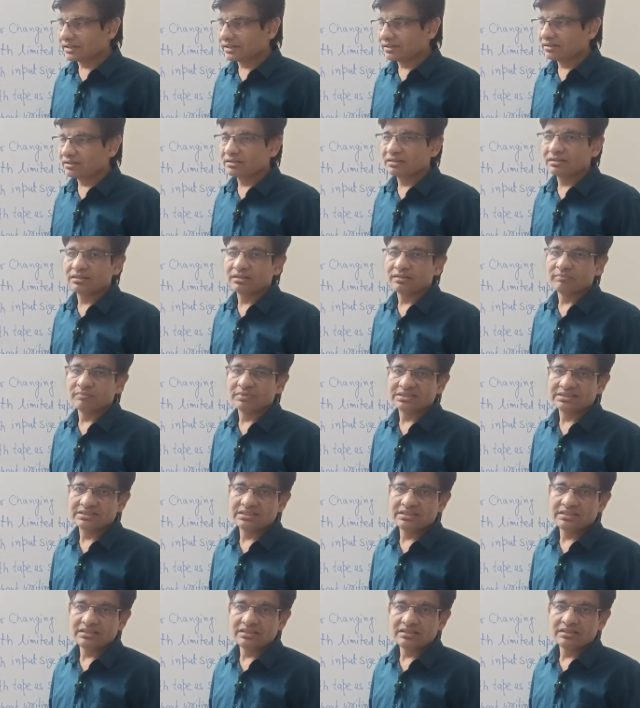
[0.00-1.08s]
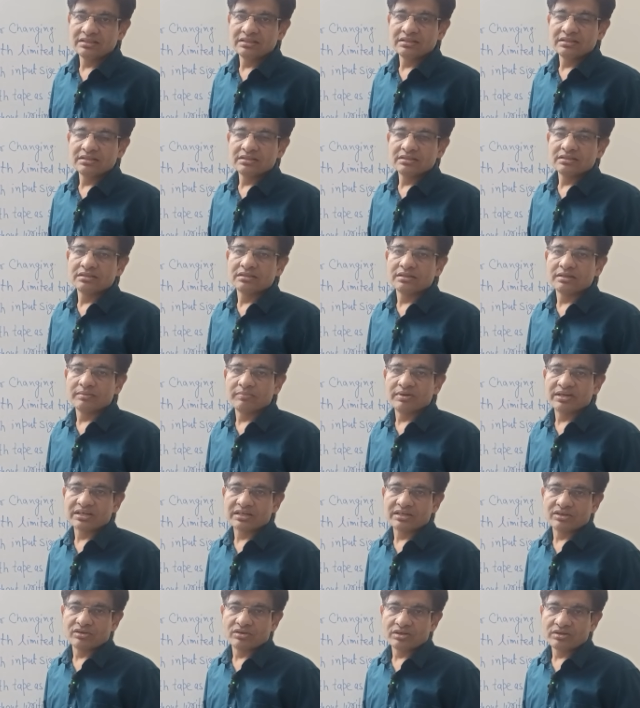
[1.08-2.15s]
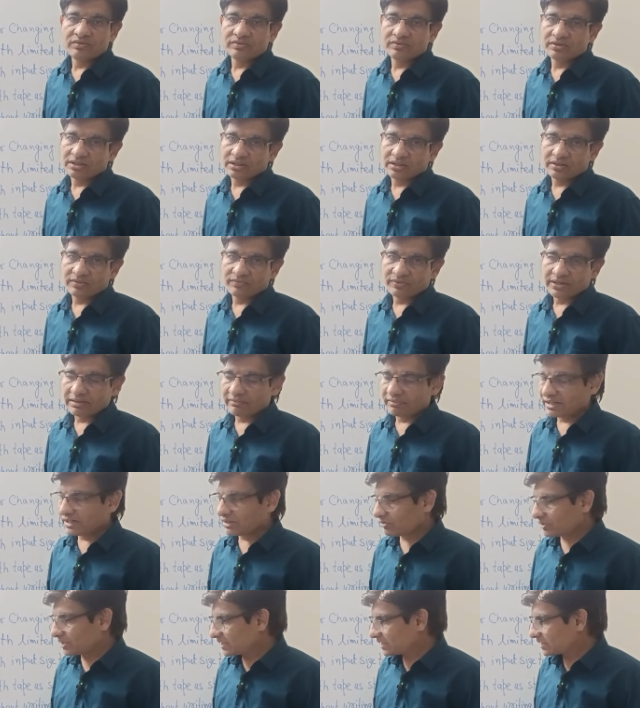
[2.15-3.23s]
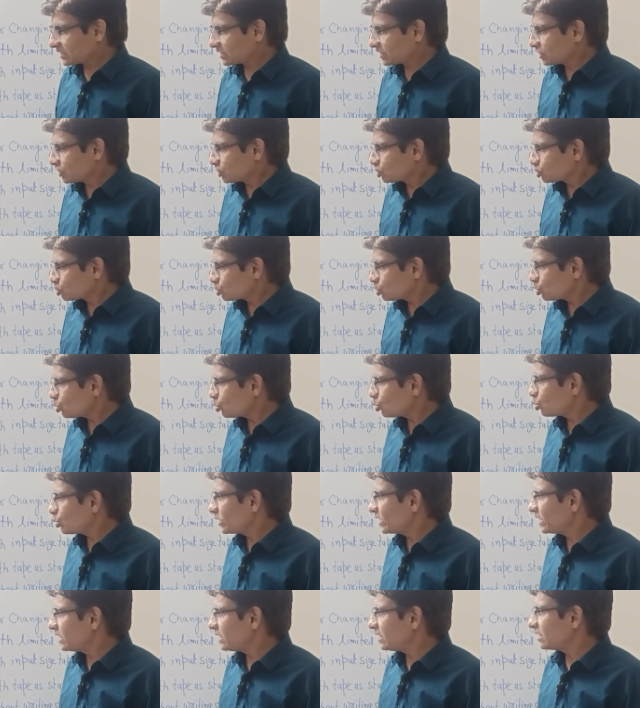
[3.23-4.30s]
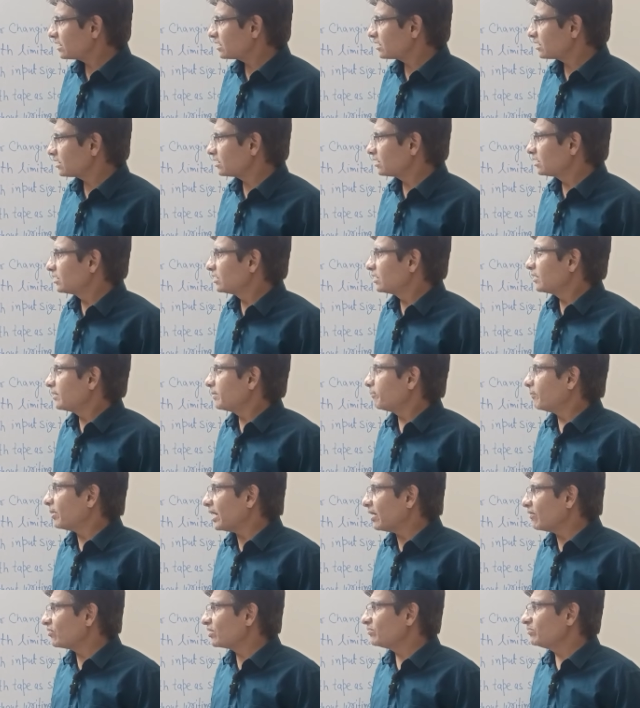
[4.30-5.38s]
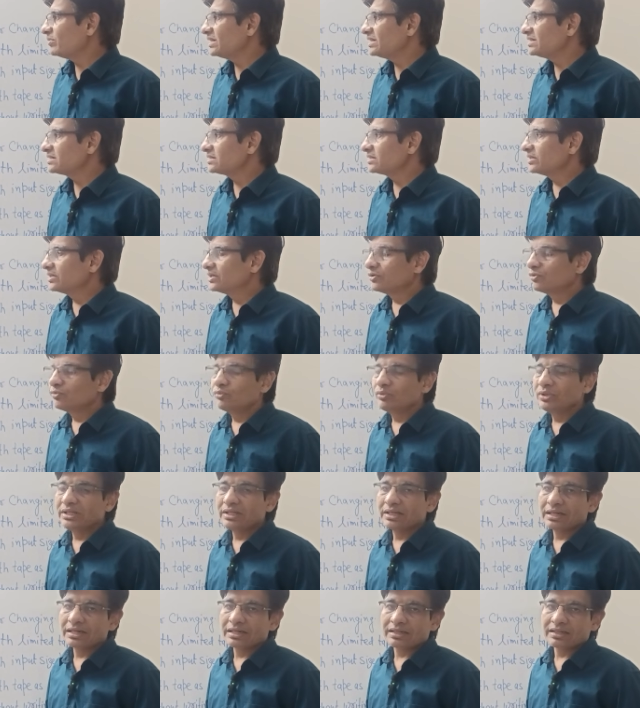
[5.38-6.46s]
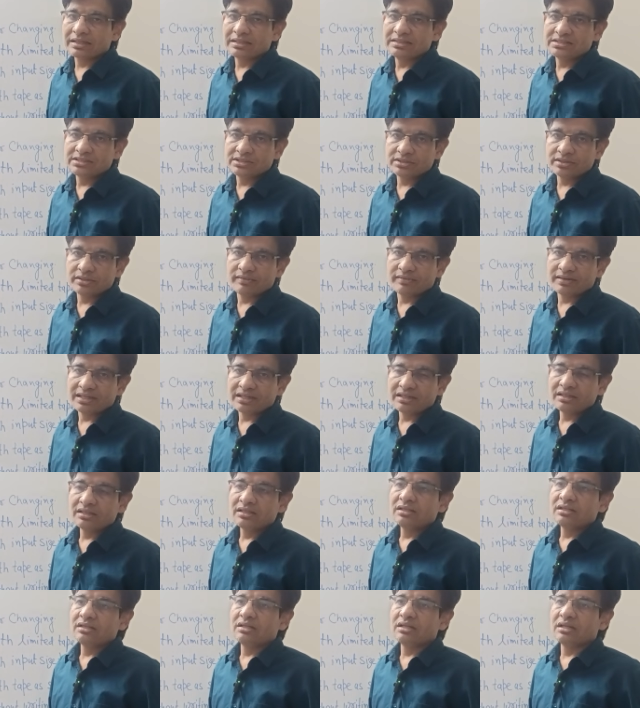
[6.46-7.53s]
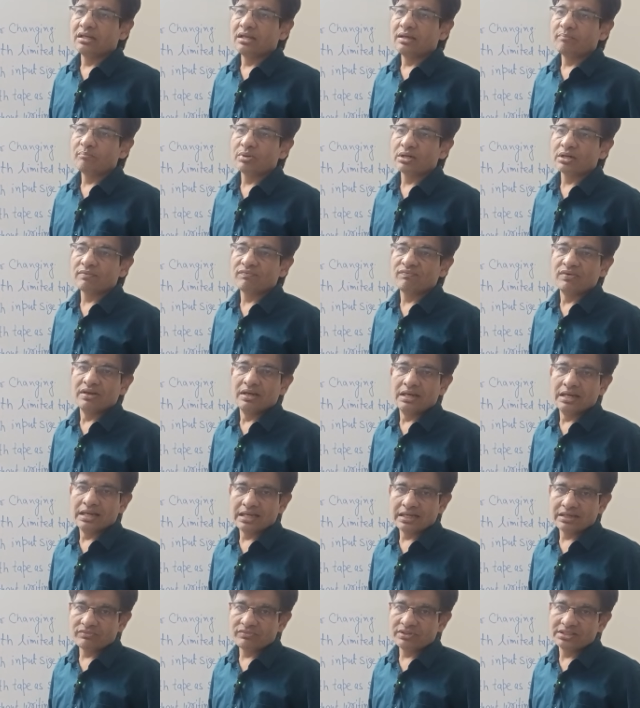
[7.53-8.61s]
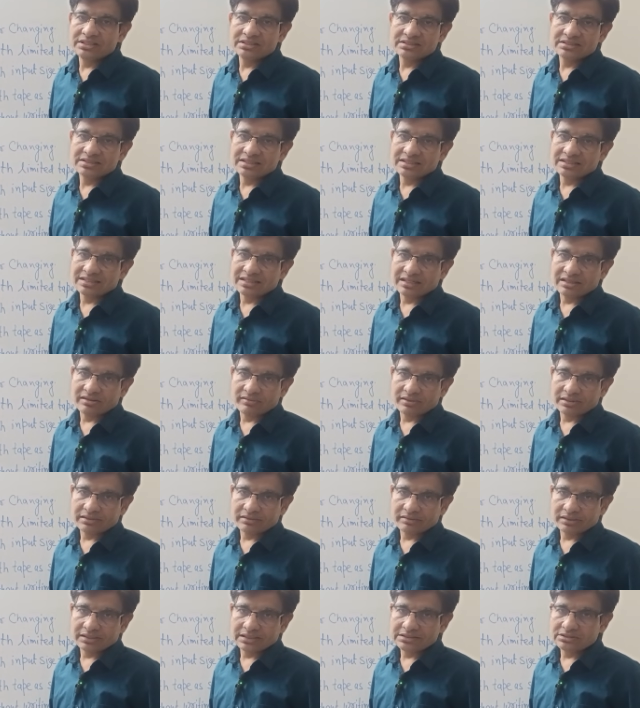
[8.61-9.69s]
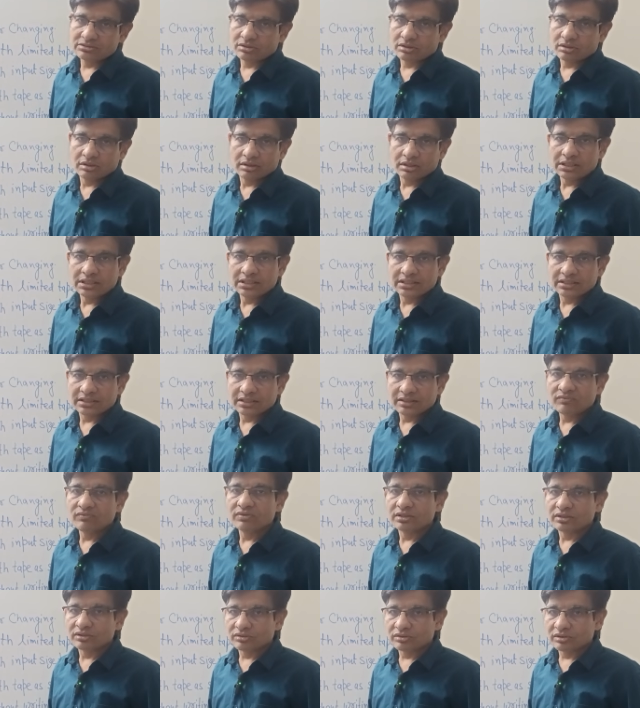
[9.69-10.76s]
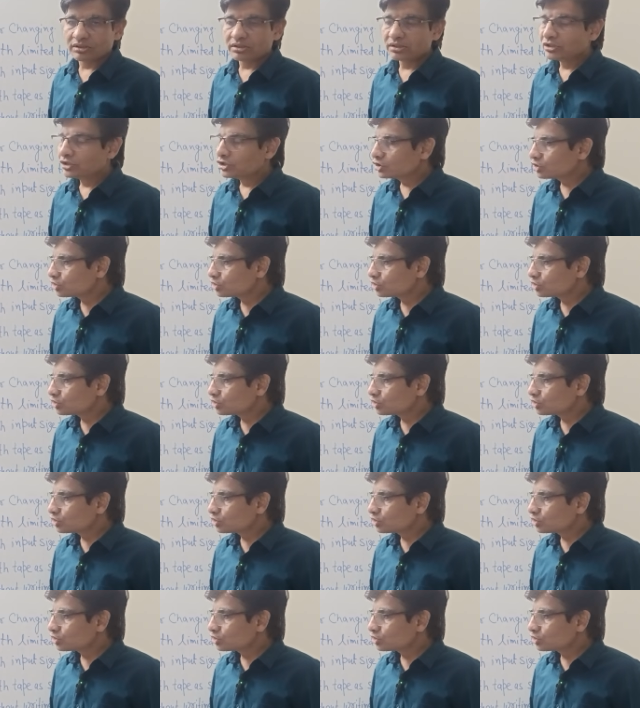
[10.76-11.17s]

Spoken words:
than the machine working on 5 languages. So here power means we are considering the number of languages it can recognize or it can work on.